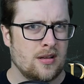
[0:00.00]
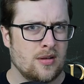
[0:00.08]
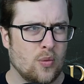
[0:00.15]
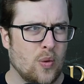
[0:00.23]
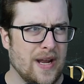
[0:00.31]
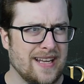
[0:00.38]

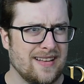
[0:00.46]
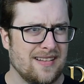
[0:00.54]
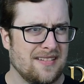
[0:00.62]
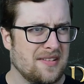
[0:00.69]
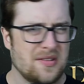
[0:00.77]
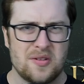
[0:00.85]
Wait,
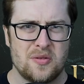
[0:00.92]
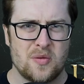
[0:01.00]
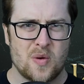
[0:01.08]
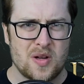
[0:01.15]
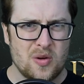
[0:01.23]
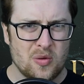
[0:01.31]

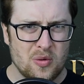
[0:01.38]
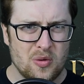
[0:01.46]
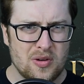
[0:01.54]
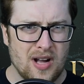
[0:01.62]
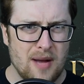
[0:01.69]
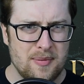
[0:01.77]
Critical Role
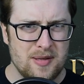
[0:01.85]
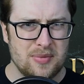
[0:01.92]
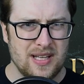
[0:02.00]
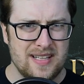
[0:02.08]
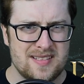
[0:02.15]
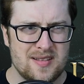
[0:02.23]
copied
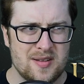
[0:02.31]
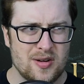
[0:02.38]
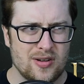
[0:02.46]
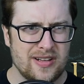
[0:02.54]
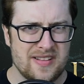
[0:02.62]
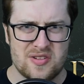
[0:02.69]
Blades in the
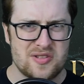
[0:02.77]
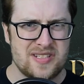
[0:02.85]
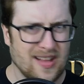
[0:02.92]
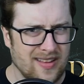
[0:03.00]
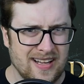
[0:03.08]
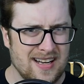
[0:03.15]
Dark and they're
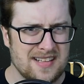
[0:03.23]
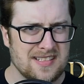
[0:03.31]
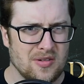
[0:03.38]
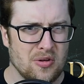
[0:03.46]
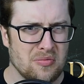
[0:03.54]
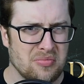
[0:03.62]
selling it as
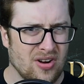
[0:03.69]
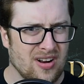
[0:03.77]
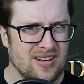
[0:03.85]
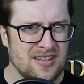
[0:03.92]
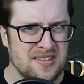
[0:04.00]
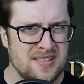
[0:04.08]
their own
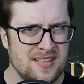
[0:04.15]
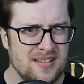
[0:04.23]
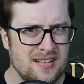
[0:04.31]
product?